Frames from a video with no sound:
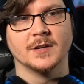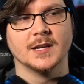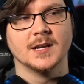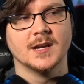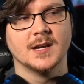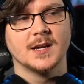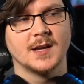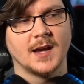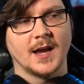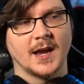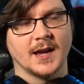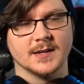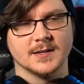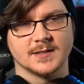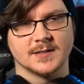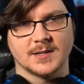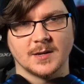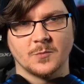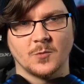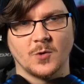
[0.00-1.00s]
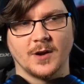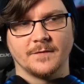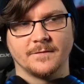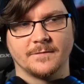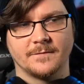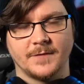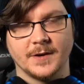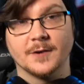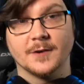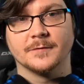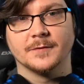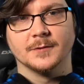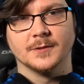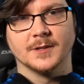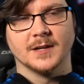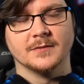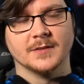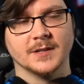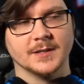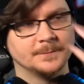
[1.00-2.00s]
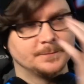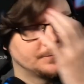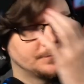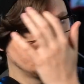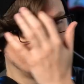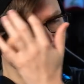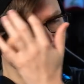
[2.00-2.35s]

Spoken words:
it and somewhat fearful of it.